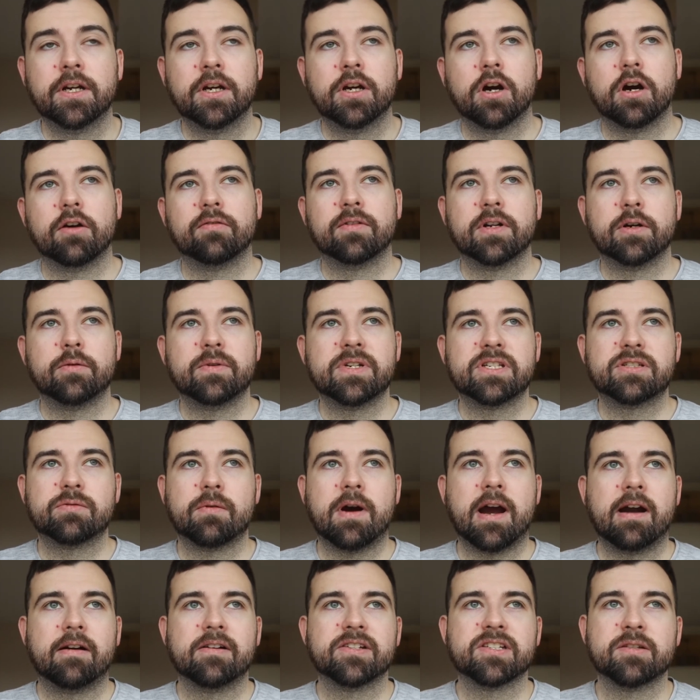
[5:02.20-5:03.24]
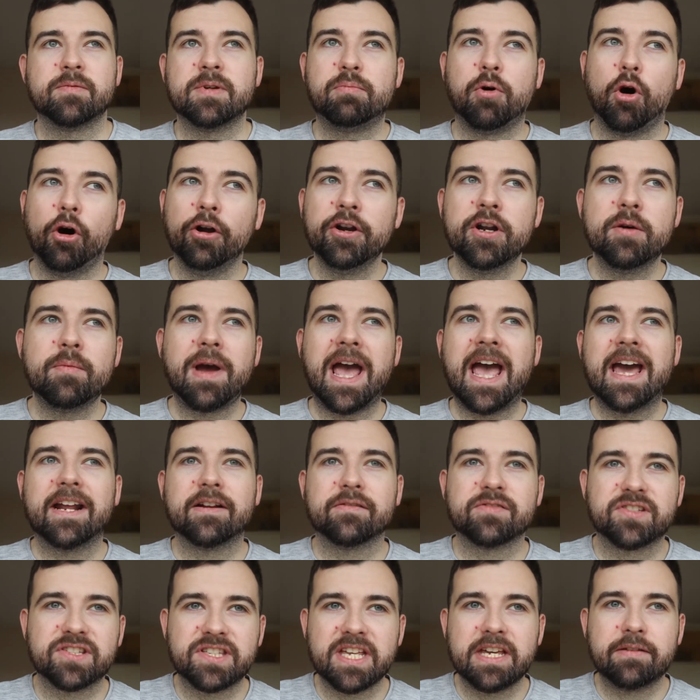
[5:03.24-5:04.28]
Luis Suarez. I mean, putting him ahead
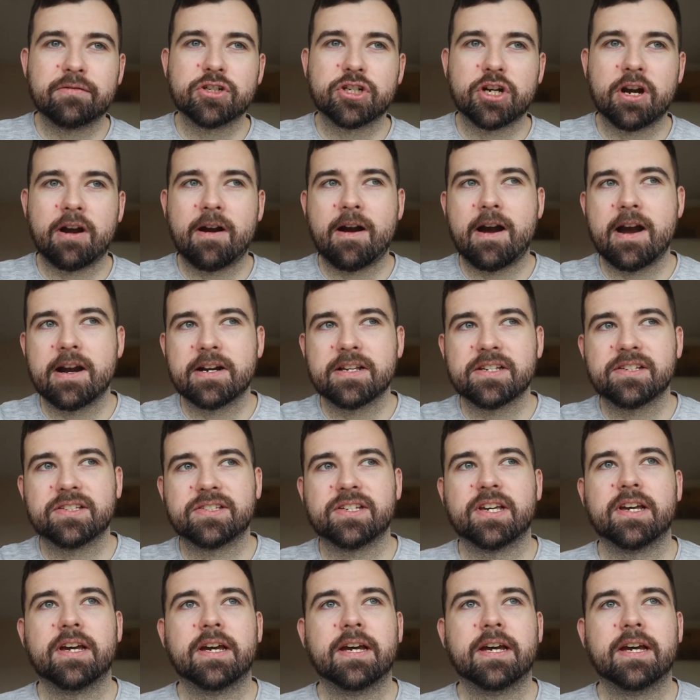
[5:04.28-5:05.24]
of Steven Gerrard is